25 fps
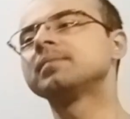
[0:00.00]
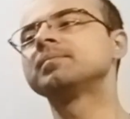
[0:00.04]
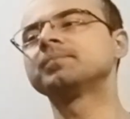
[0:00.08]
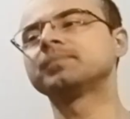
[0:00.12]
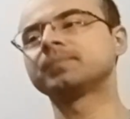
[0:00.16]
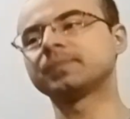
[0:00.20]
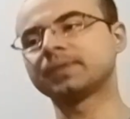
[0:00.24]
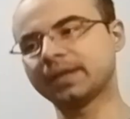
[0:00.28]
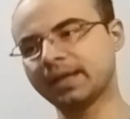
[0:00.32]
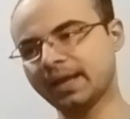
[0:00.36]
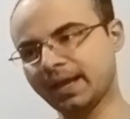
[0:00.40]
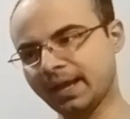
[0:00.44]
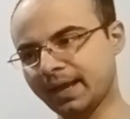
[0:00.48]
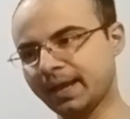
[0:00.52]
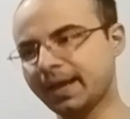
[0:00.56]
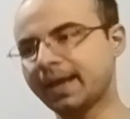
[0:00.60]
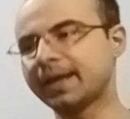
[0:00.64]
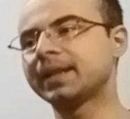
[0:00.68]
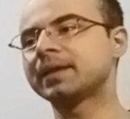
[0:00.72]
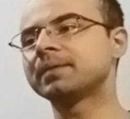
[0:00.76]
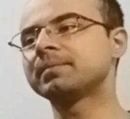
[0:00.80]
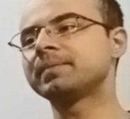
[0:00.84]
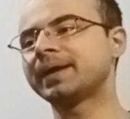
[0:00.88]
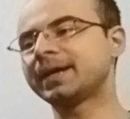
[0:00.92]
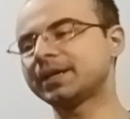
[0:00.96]
Yeah,
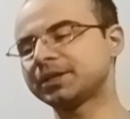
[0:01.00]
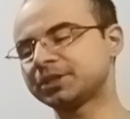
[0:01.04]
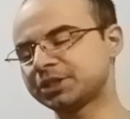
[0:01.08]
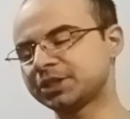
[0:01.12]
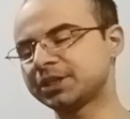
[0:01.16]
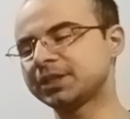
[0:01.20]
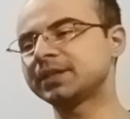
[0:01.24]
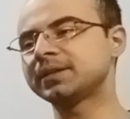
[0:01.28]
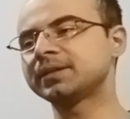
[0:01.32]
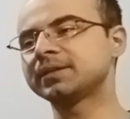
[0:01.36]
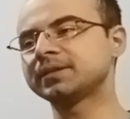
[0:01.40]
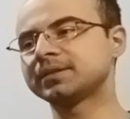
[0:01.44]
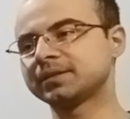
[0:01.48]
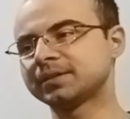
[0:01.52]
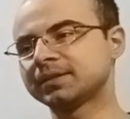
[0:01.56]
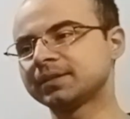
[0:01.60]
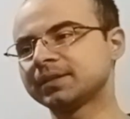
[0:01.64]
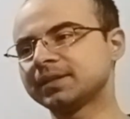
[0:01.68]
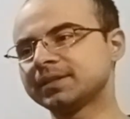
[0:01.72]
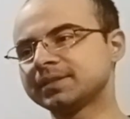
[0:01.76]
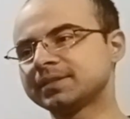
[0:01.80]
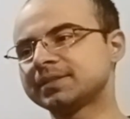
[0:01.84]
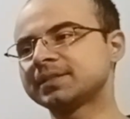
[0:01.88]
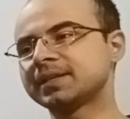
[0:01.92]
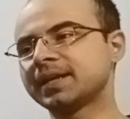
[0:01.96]
Anabashi
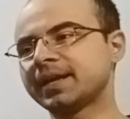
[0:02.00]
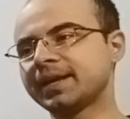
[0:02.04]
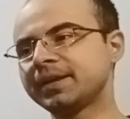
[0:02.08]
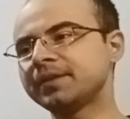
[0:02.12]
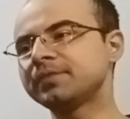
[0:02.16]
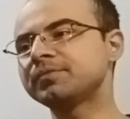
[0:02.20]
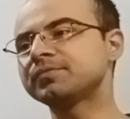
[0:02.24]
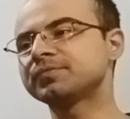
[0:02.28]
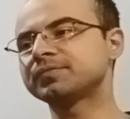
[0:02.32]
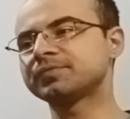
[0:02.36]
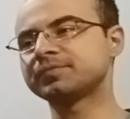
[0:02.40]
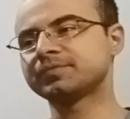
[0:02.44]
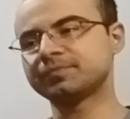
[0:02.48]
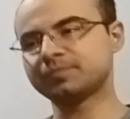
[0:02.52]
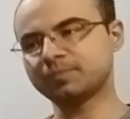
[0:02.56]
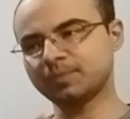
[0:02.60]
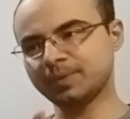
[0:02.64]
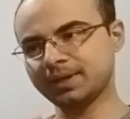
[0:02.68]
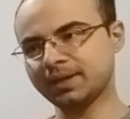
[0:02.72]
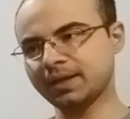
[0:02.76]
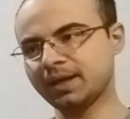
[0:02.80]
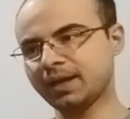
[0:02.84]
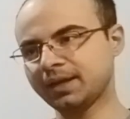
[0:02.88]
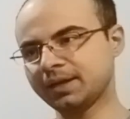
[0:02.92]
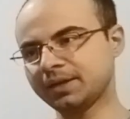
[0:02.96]
is safe
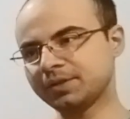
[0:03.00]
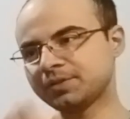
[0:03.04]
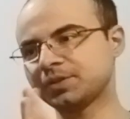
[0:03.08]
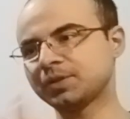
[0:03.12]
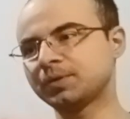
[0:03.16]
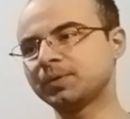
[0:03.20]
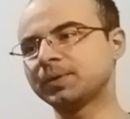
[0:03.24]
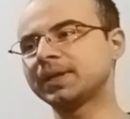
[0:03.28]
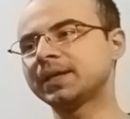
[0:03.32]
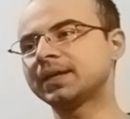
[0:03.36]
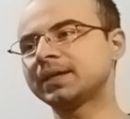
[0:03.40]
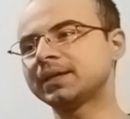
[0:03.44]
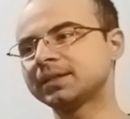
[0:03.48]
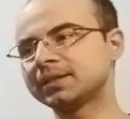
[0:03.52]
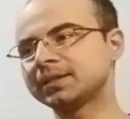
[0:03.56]
with Arizona.